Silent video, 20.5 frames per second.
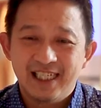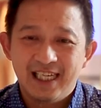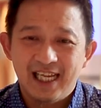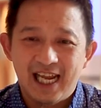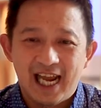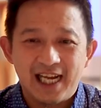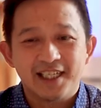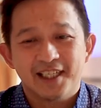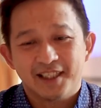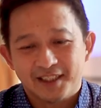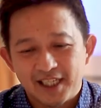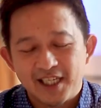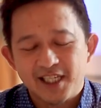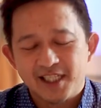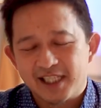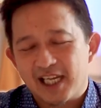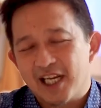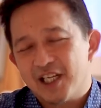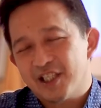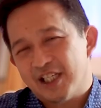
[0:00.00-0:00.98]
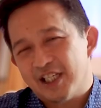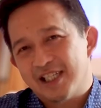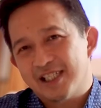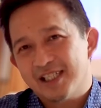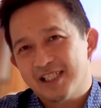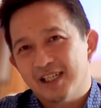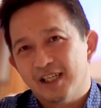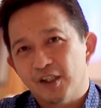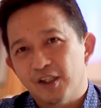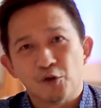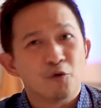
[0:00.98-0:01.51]
And the third stage is
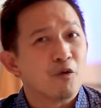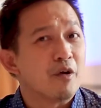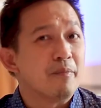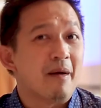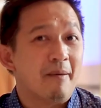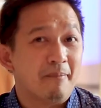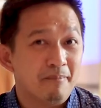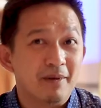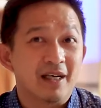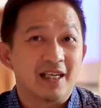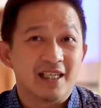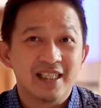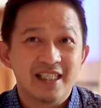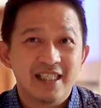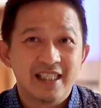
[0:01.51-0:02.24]
you remember.